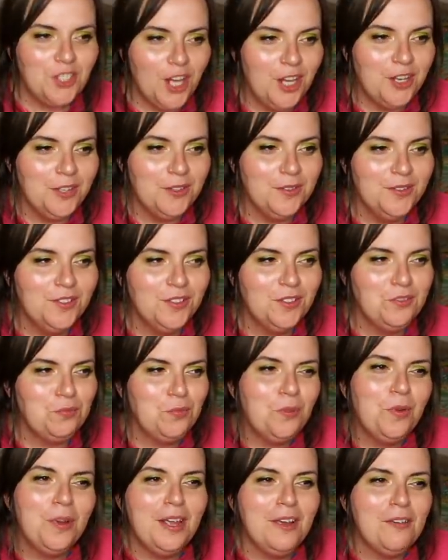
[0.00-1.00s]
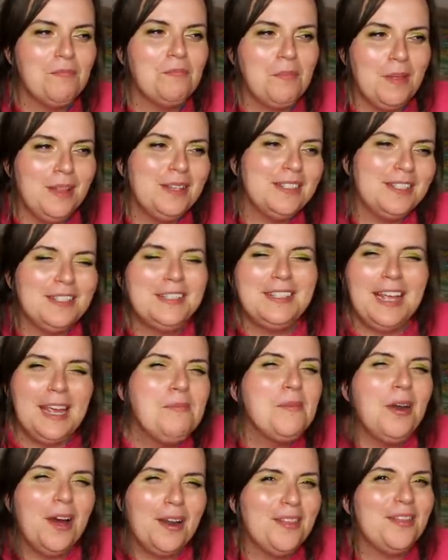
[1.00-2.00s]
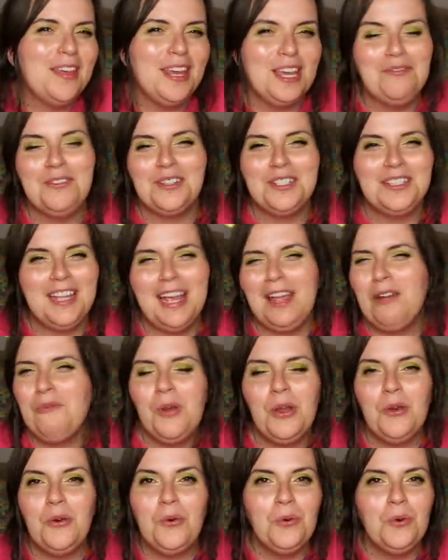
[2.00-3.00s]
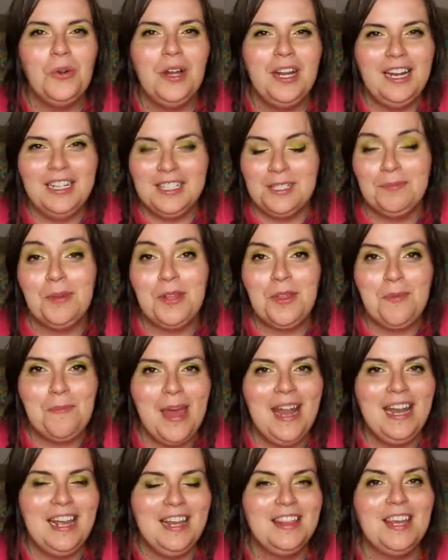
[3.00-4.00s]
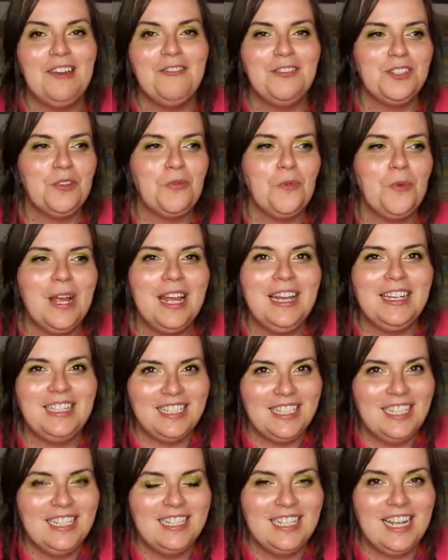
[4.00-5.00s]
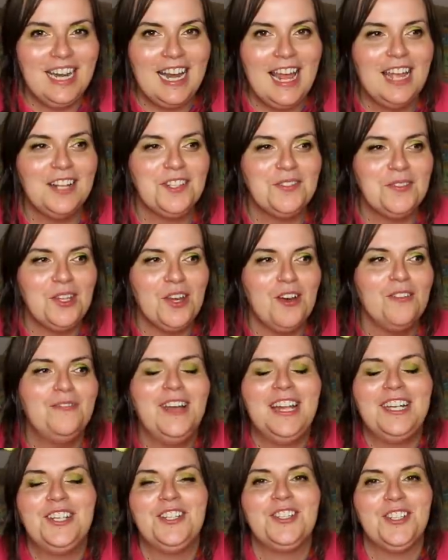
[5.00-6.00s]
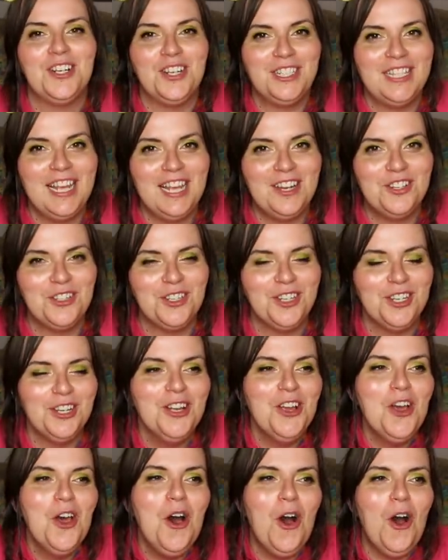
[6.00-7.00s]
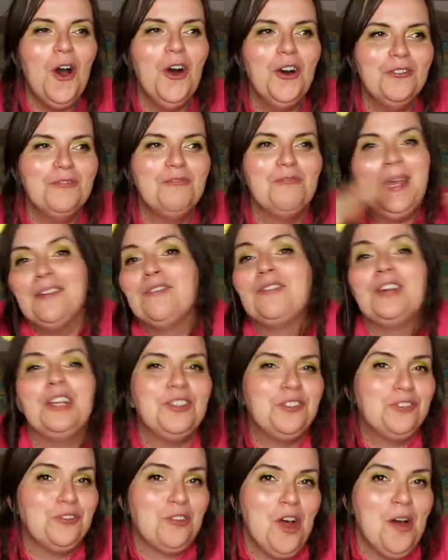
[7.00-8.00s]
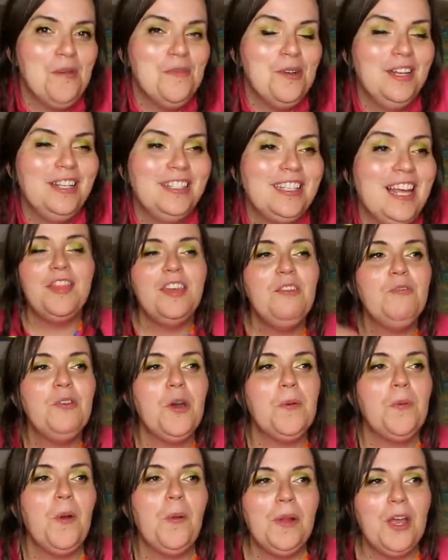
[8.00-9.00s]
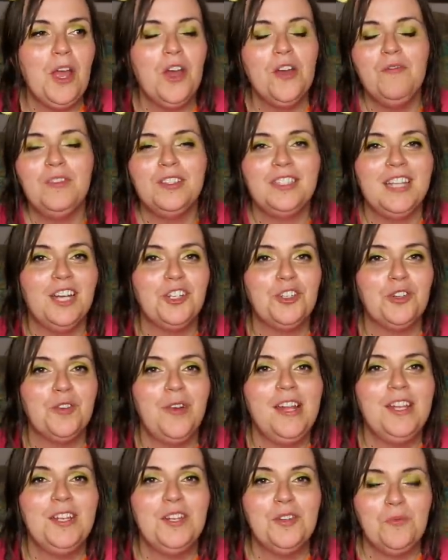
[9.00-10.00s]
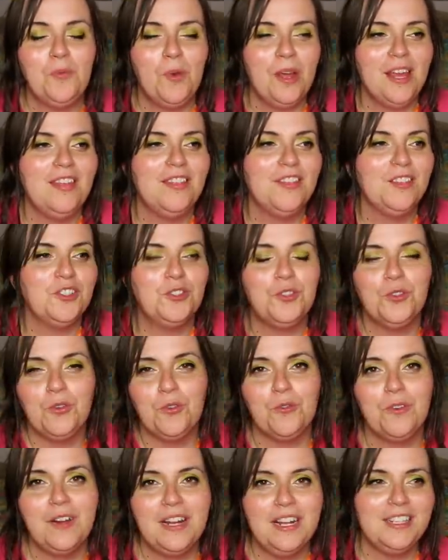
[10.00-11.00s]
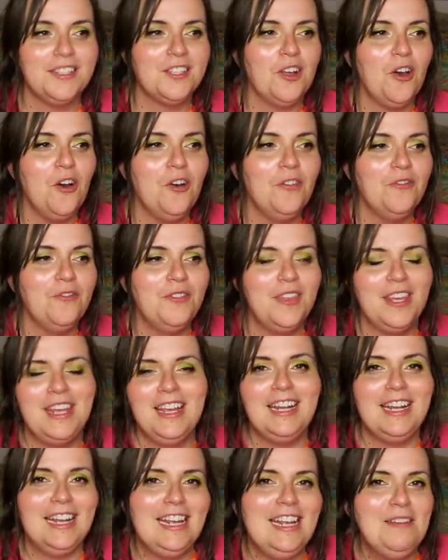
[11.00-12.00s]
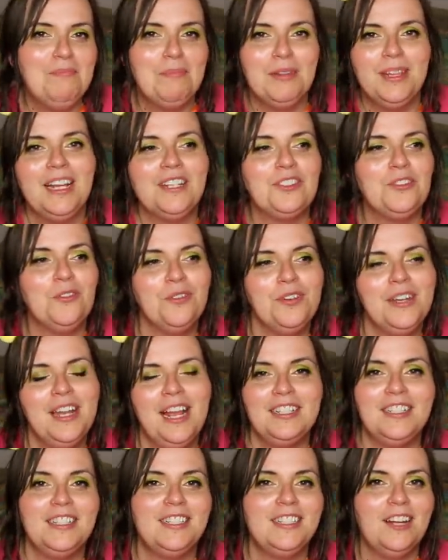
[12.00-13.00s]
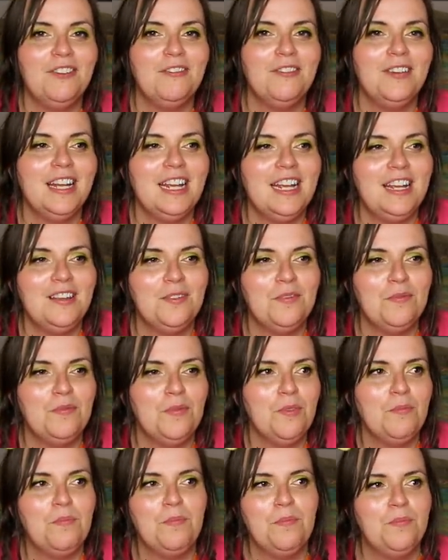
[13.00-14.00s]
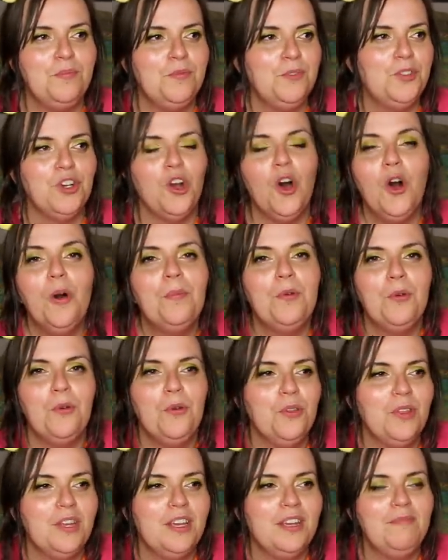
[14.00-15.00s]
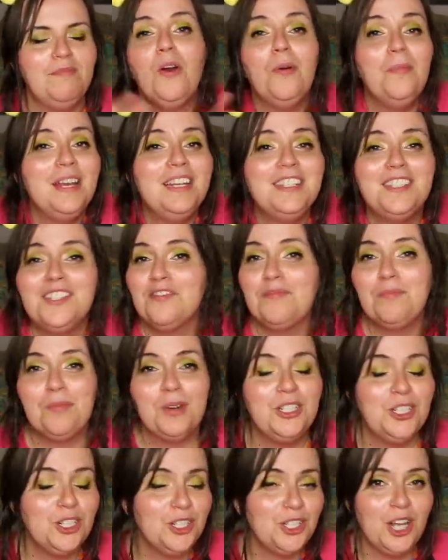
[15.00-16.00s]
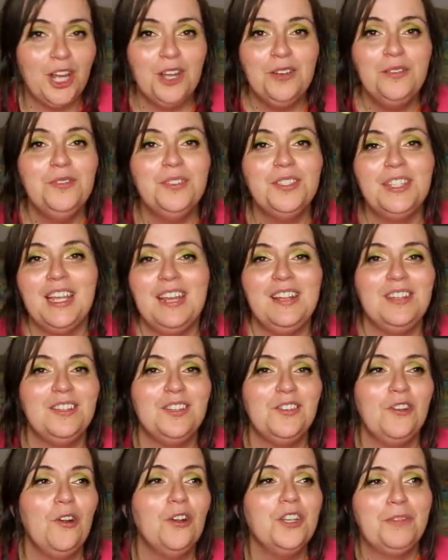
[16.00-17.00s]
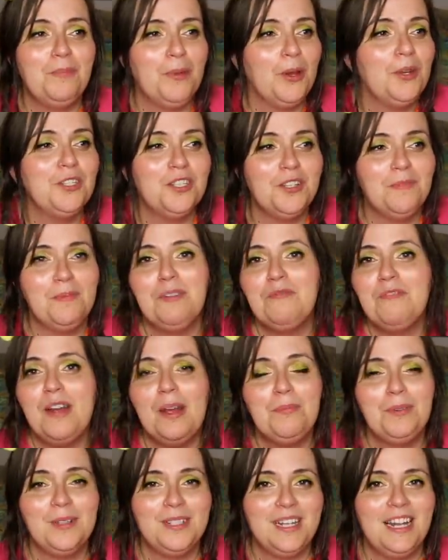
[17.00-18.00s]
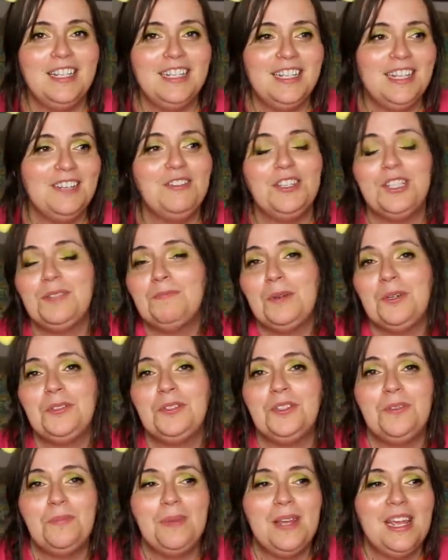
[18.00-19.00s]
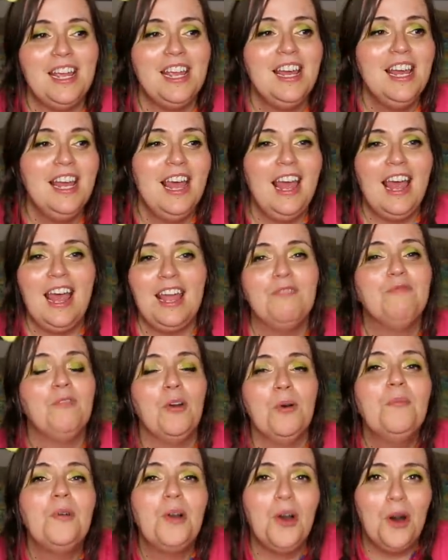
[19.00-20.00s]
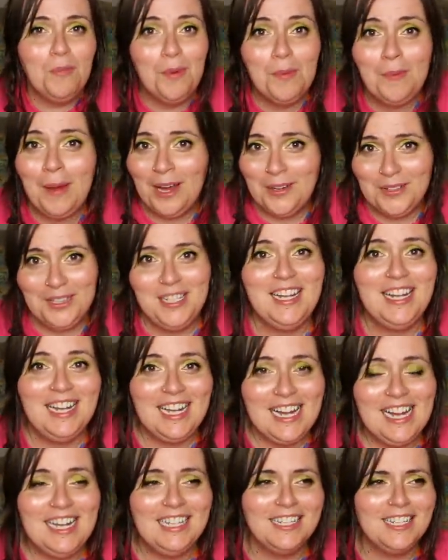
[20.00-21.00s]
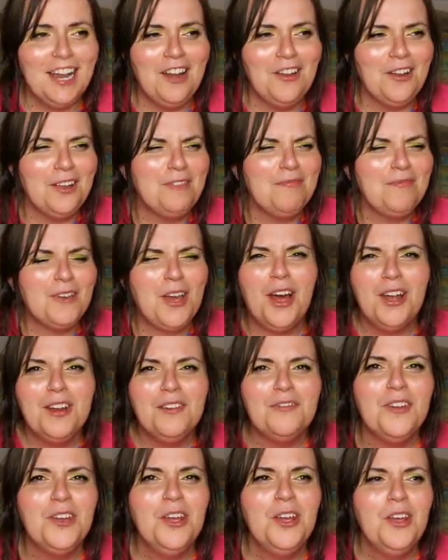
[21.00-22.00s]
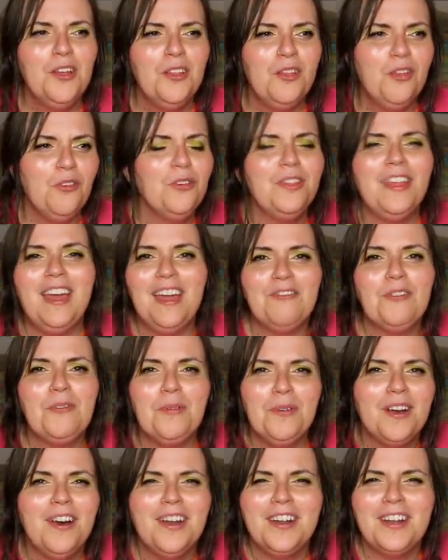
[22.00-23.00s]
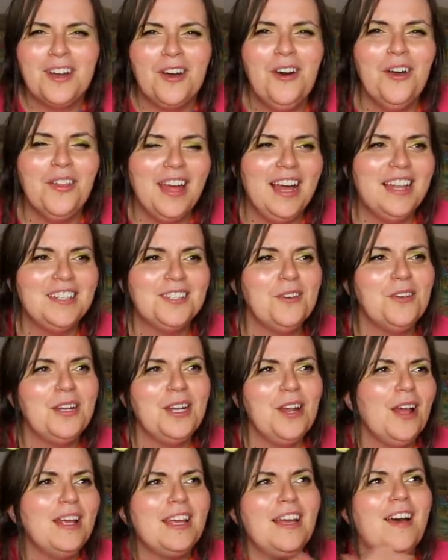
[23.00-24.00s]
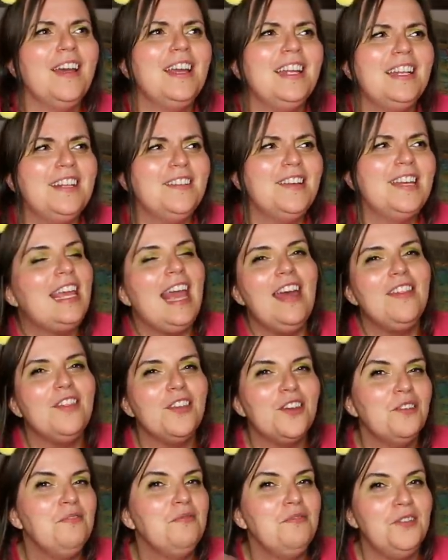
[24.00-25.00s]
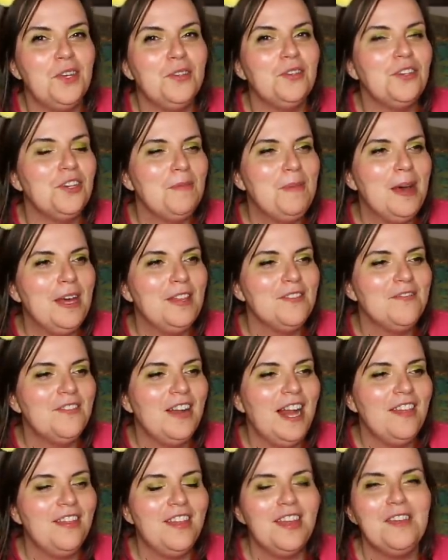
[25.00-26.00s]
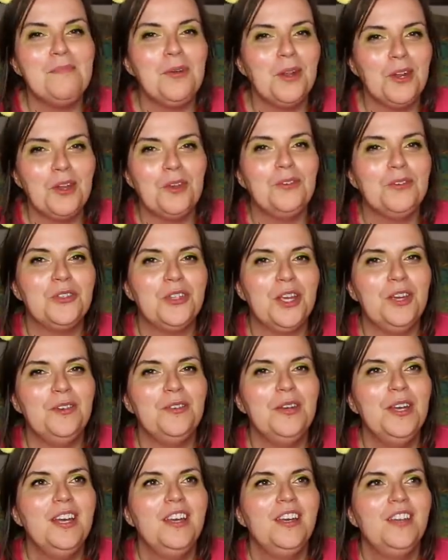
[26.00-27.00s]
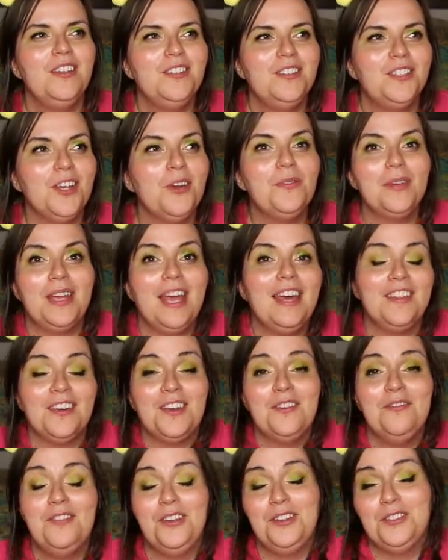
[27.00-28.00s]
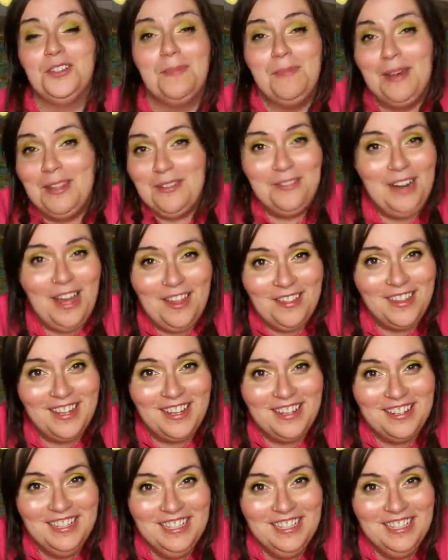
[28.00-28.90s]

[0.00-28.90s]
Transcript: Jones, we it's the same kind of thing of us saying we're all Elizabeth Bennet. There is a weird disconnect with our fetishization of period dramas. I think we are probably oversaturated with stories of the elite, but that's not necessarily the job or the promise of Bridget Jones. It's not supposed to be representative, it's supposed to be a rom com about the elite. And I kind of thought that everyone kind of got that. So I, I, I, I get the confusion about the flat thing, but I also don't get the confusion about the flat thing.